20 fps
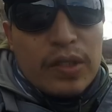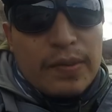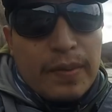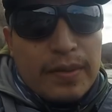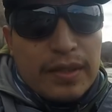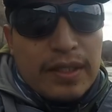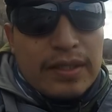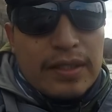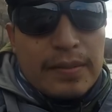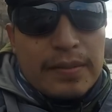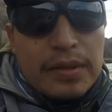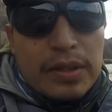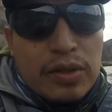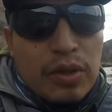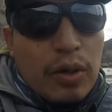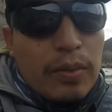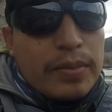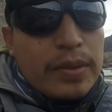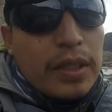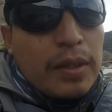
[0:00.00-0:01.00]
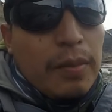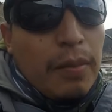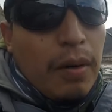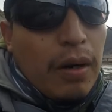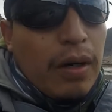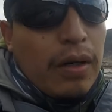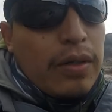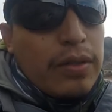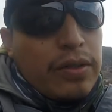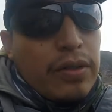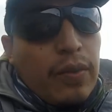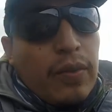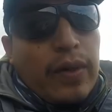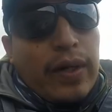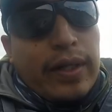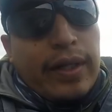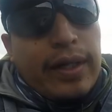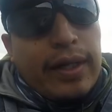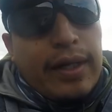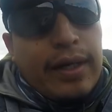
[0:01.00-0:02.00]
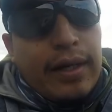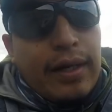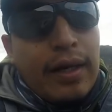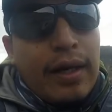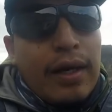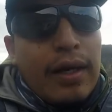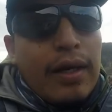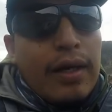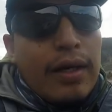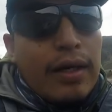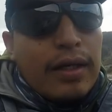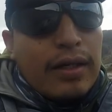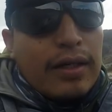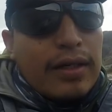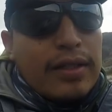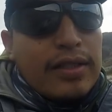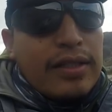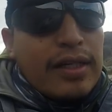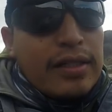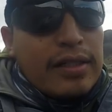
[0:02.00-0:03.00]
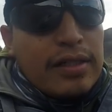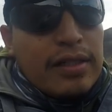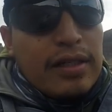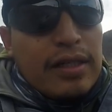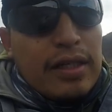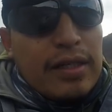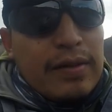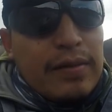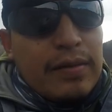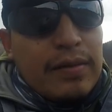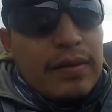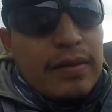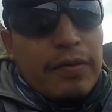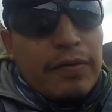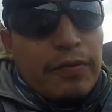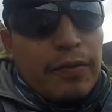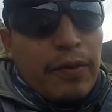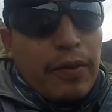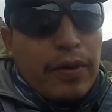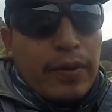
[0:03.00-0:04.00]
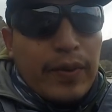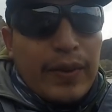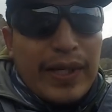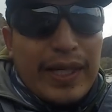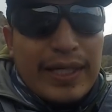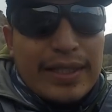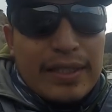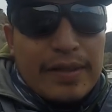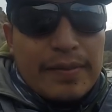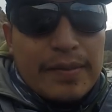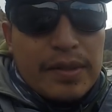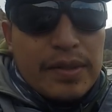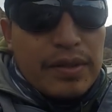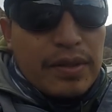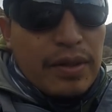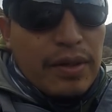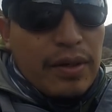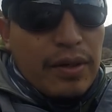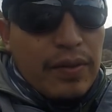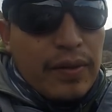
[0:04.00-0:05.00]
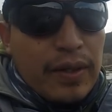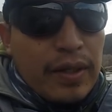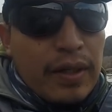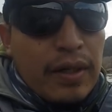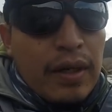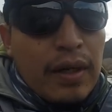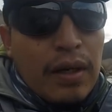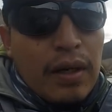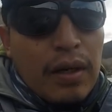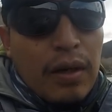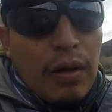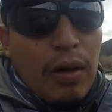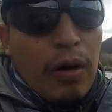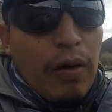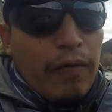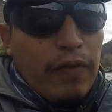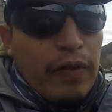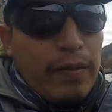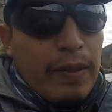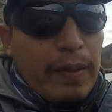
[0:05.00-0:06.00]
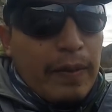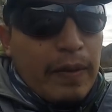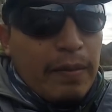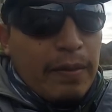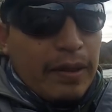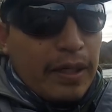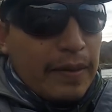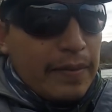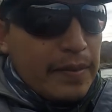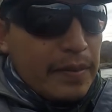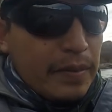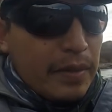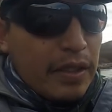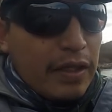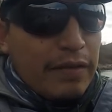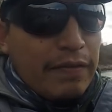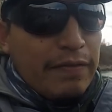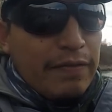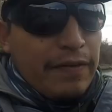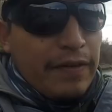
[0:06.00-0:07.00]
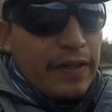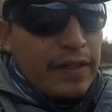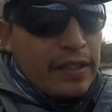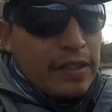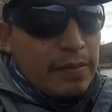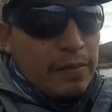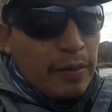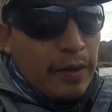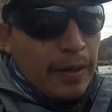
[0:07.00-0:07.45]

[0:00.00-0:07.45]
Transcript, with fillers: We're supposed to get some storms in tomorrow, so I want to get a good session in before we get some snow and hopefully I'm able to pick up some good fish.